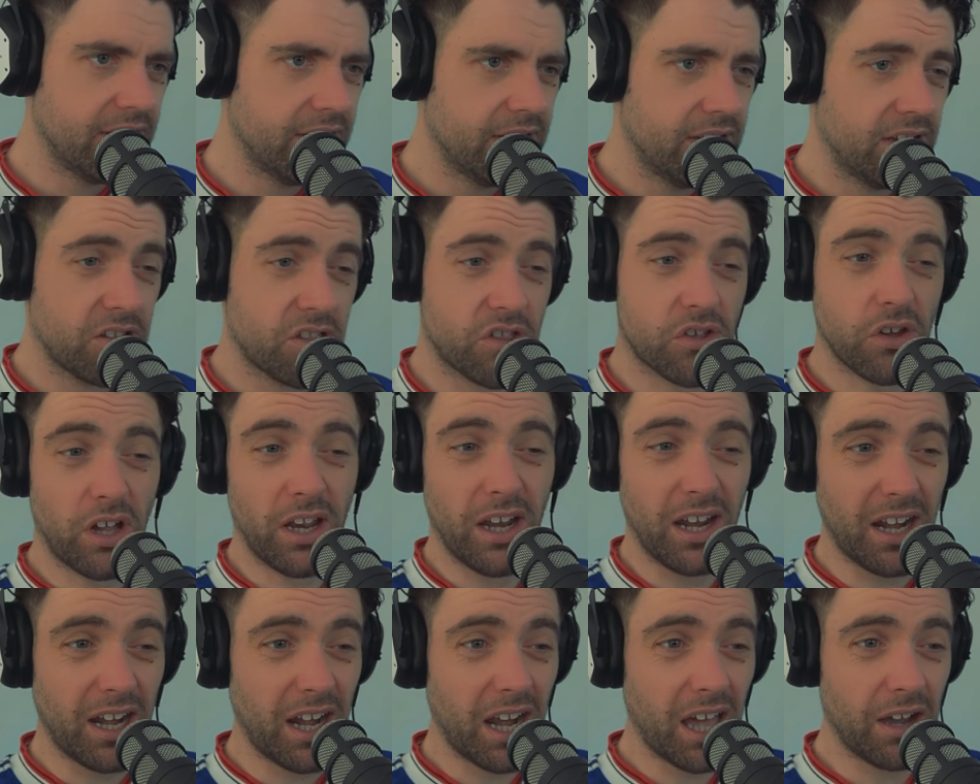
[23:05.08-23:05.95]
It's got
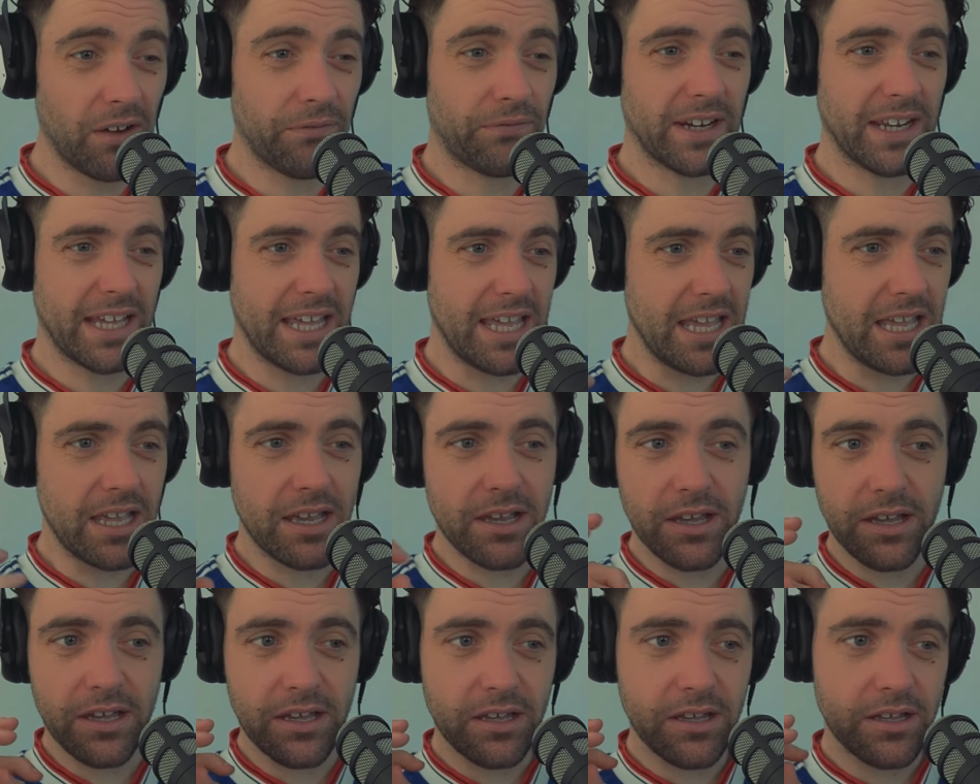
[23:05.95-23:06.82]
lovely
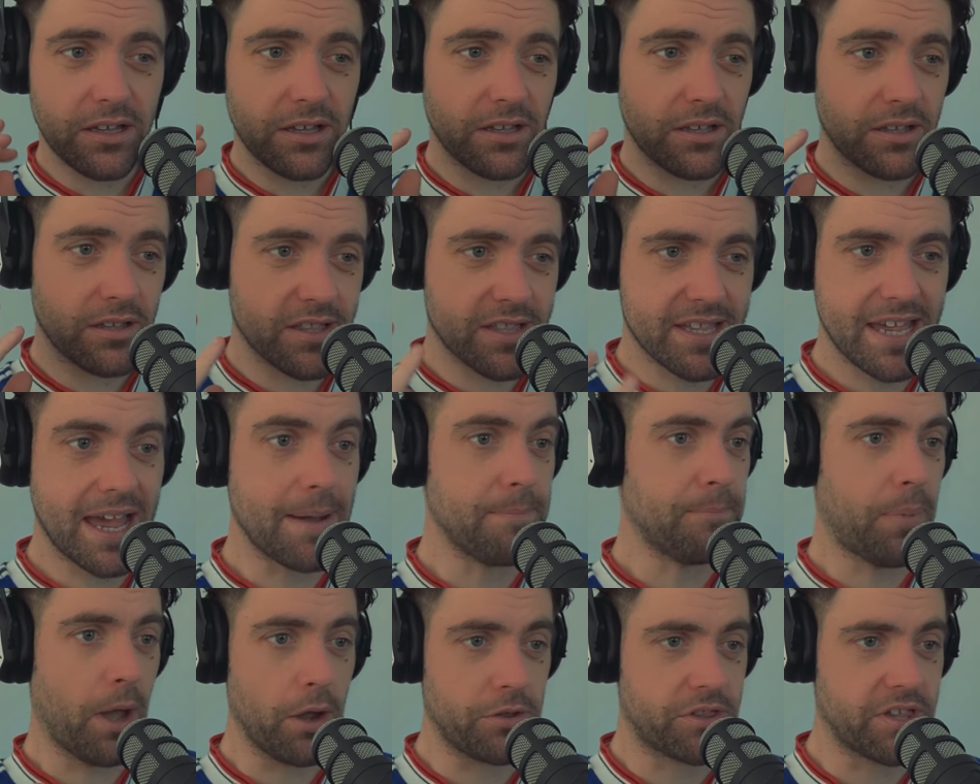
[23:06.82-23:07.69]

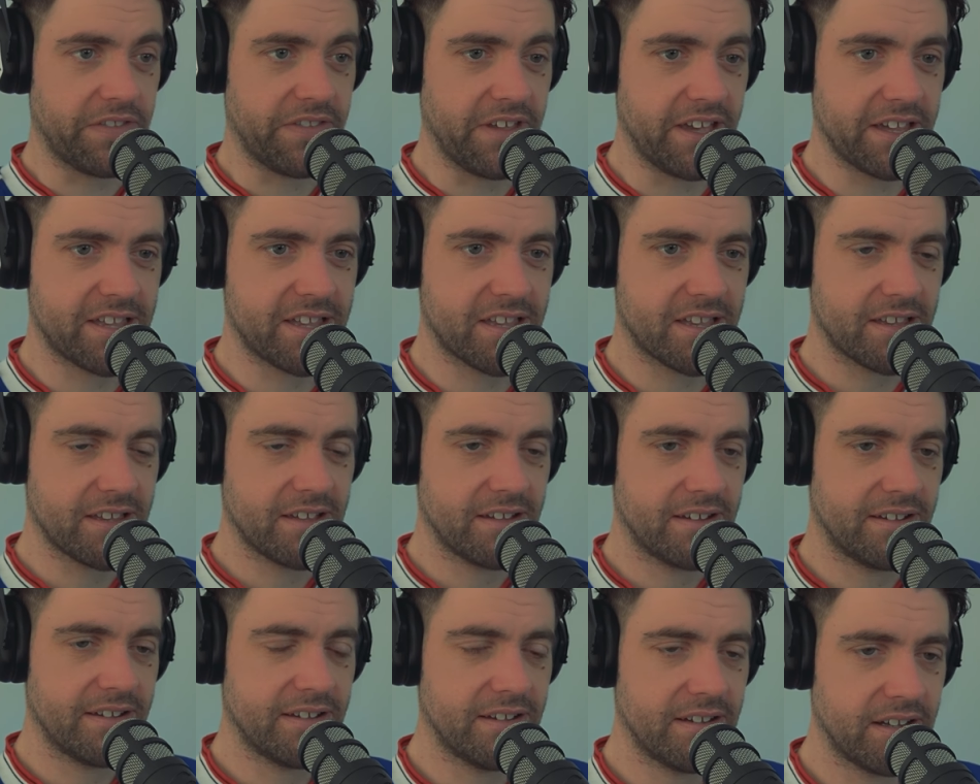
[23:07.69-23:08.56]
tempo to this.
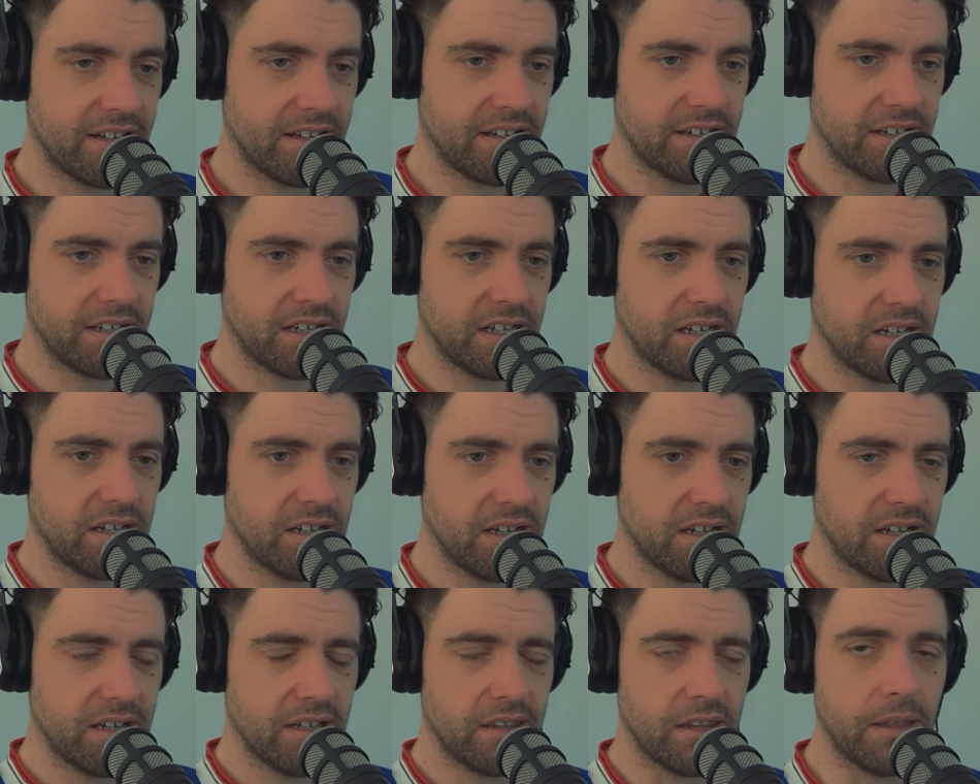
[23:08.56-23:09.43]

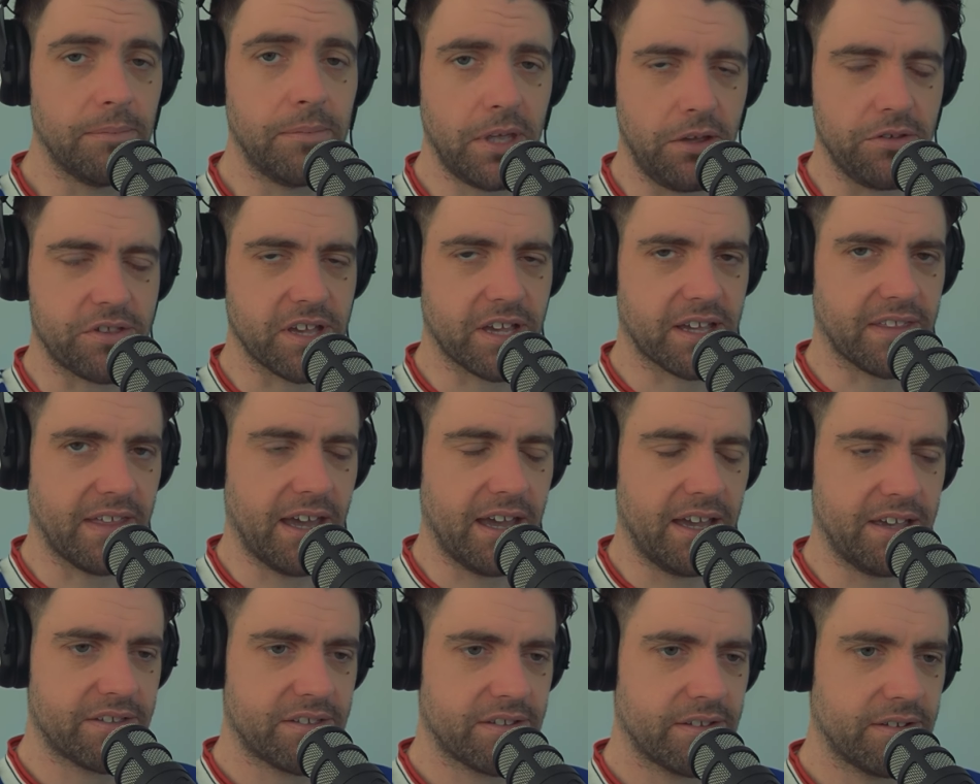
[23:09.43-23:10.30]
The music,
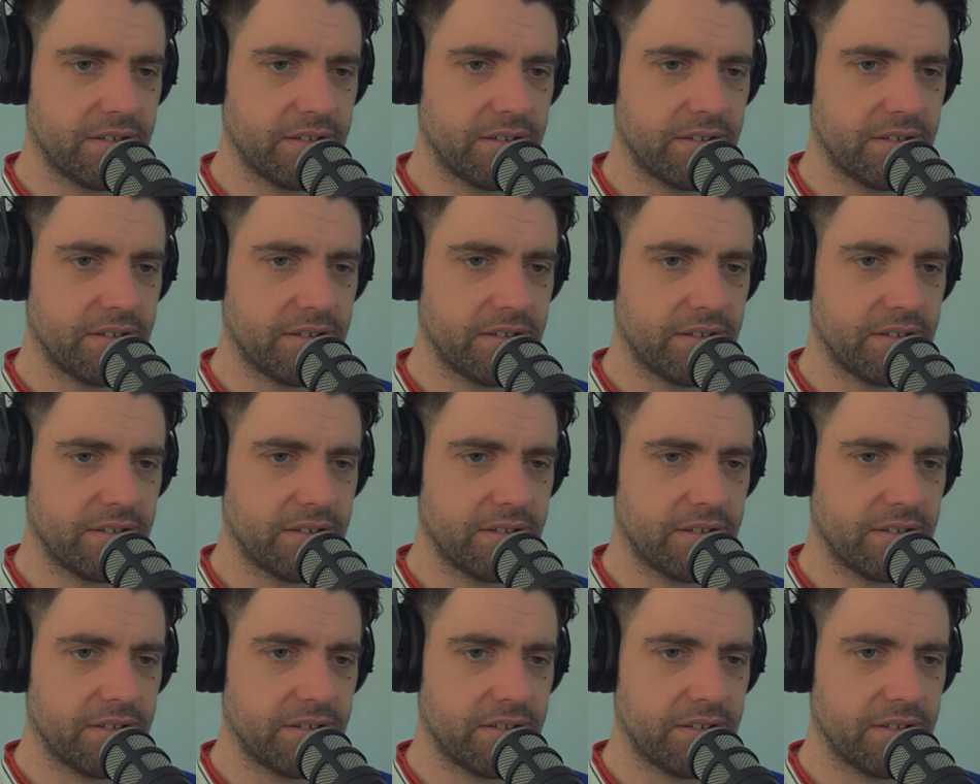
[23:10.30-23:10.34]
that is.